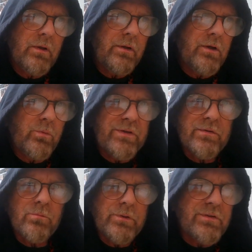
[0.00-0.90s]

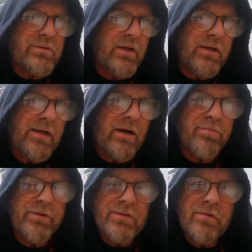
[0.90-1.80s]
We stuck it out
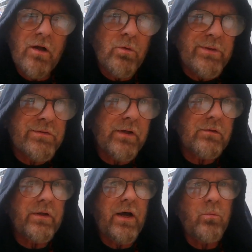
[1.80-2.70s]
for this long. We sucked
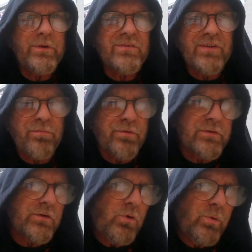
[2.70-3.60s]
it out. We suffered.
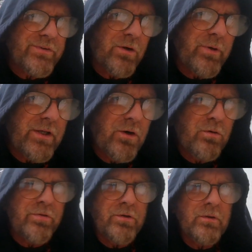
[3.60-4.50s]
School was already
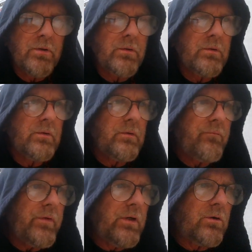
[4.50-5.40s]
over.
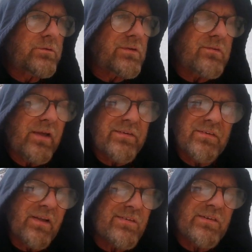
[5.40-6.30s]
Just like
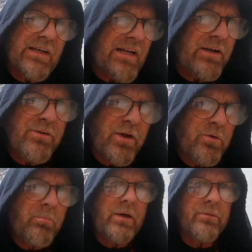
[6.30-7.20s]
let's stick it out another
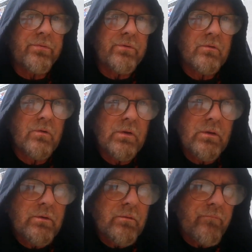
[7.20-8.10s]
month.
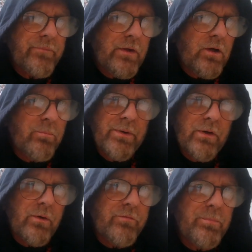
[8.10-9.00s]
But
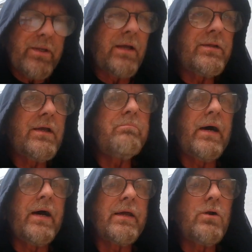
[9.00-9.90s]
no, everybody had to get
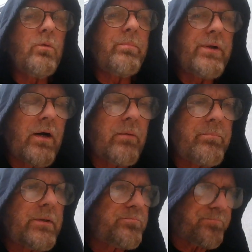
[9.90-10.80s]
back and open up, and